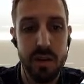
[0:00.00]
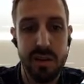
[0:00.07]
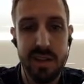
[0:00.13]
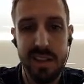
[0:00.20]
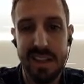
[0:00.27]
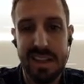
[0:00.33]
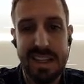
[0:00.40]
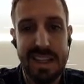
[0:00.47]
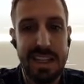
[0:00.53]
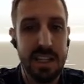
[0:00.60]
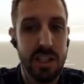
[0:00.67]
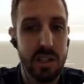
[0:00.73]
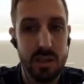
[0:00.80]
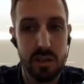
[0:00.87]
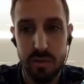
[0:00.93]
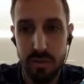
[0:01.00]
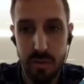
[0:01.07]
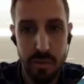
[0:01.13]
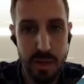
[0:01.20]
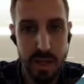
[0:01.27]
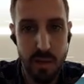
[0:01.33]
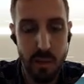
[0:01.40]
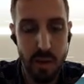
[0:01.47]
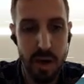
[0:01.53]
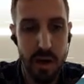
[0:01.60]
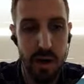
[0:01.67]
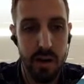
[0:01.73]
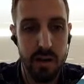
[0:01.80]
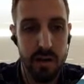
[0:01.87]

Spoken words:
It's not linked to from anywhere.